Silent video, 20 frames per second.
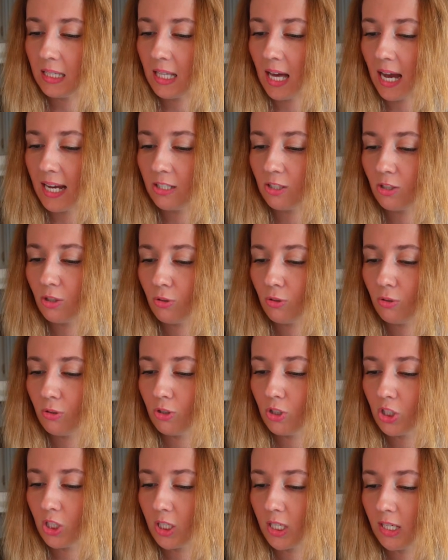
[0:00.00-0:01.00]
Line 2
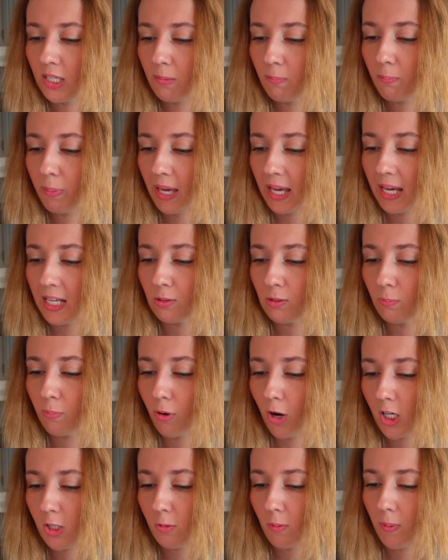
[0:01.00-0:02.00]
sheet pans with
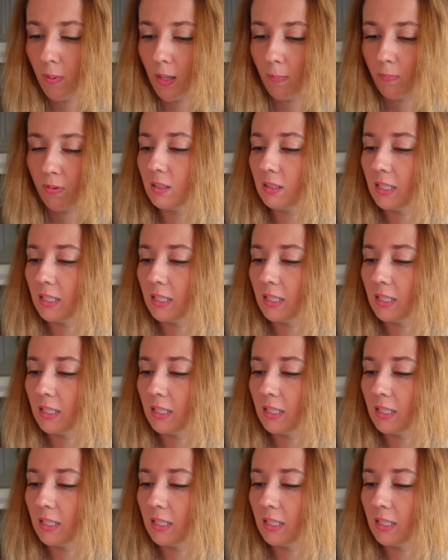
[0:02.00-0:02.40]
parchment paper.